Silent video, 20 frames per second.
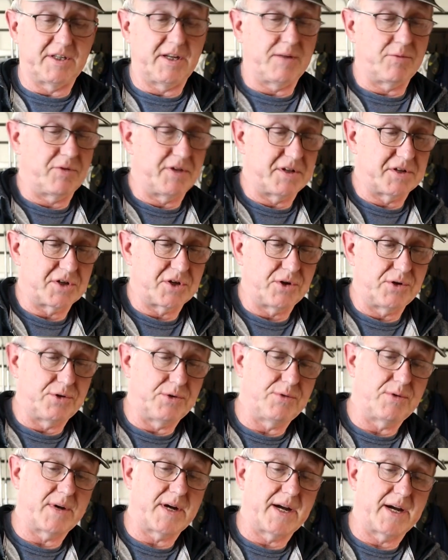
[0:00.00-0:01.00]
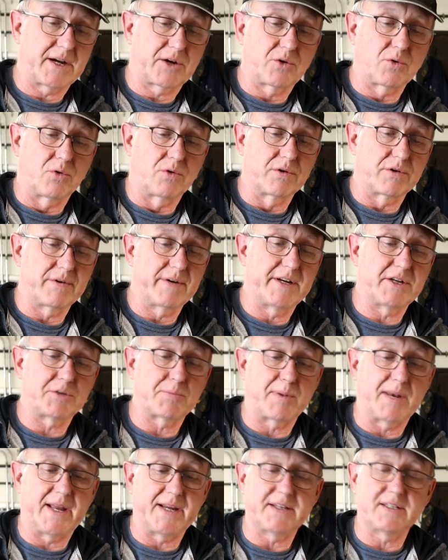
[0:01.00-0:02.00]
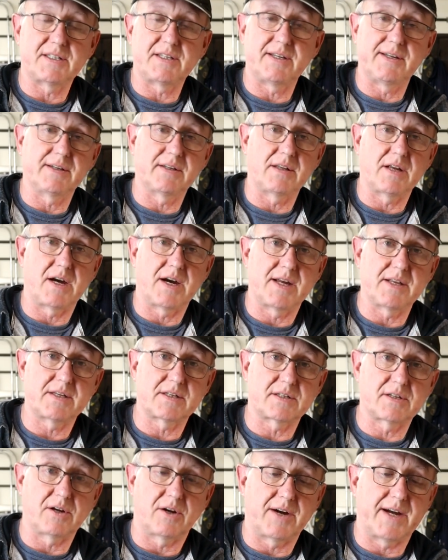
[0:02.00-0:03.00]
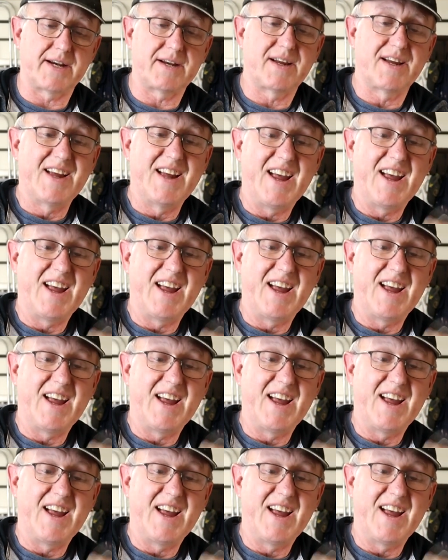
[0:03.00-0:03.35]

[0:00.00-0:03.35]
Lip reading: it with 2 1/4 inch plate steel either side,